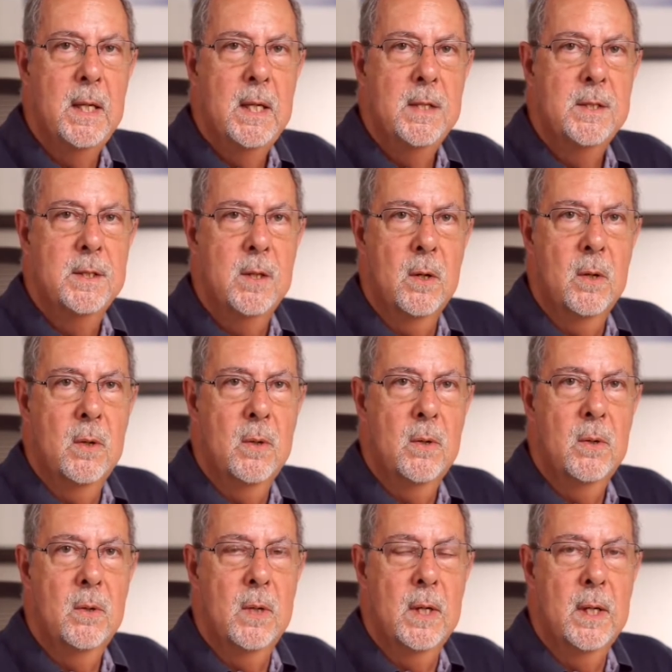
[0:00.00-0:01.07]

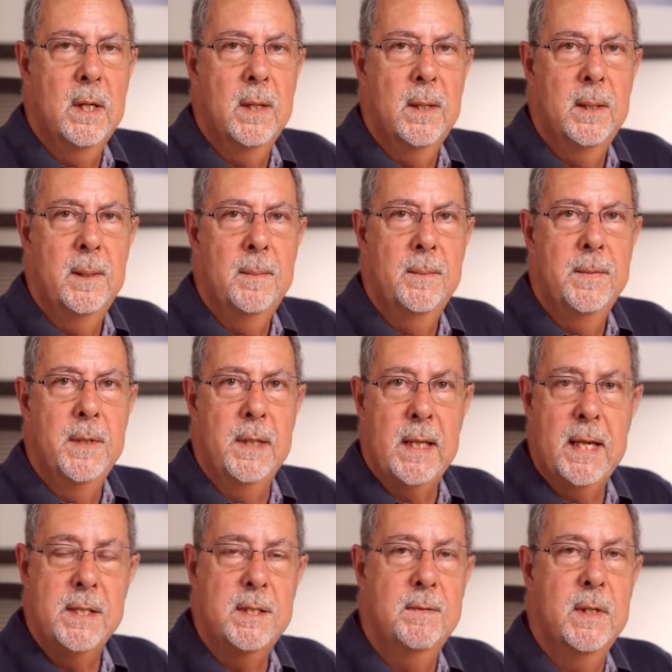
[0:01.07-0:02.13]
So the
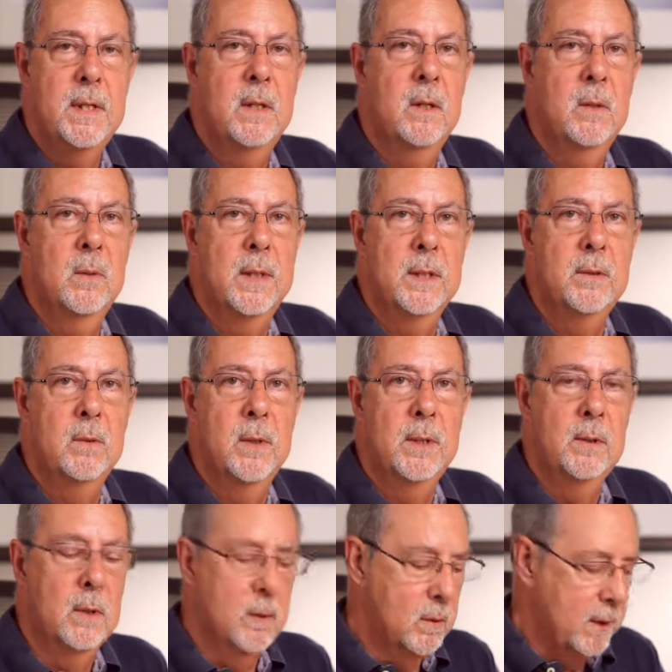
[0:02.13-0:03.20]
last video is
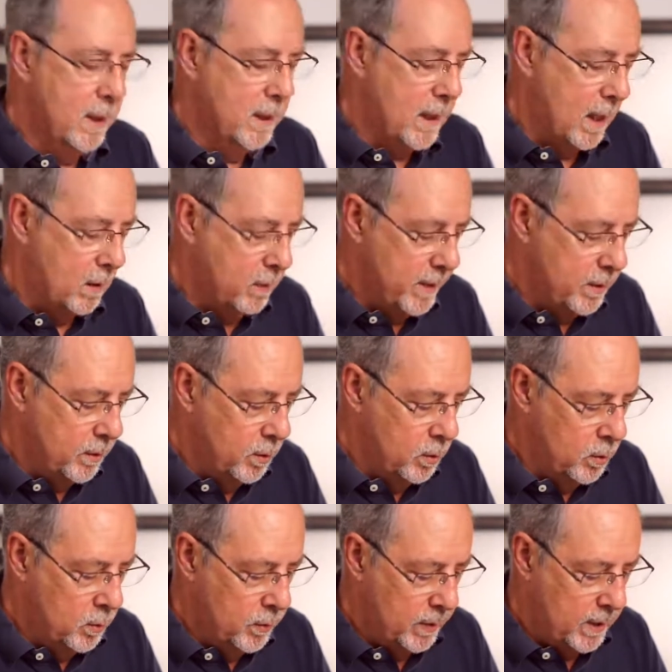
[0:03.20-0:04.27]
going to look at how we
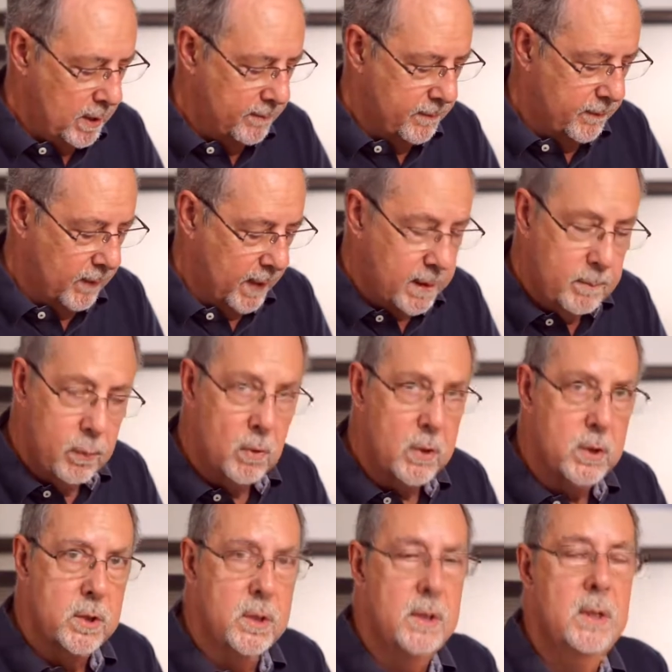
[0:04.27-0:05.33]
do the flight
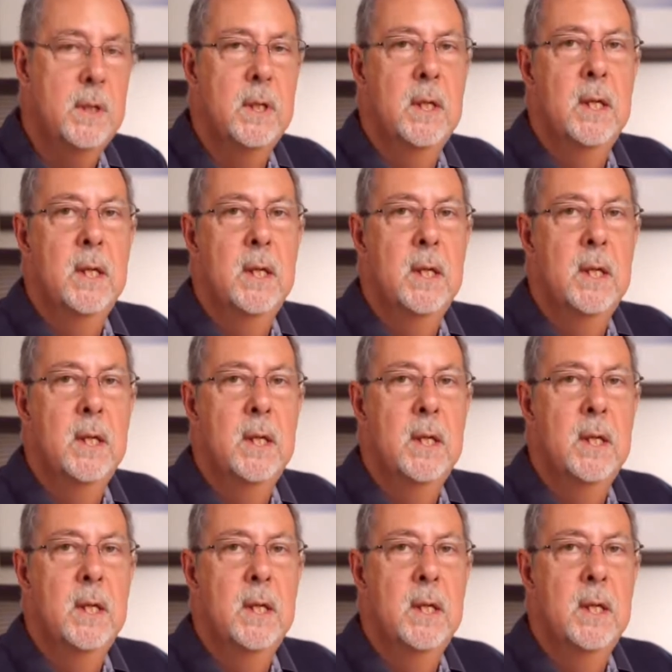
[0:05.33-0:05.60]
portion.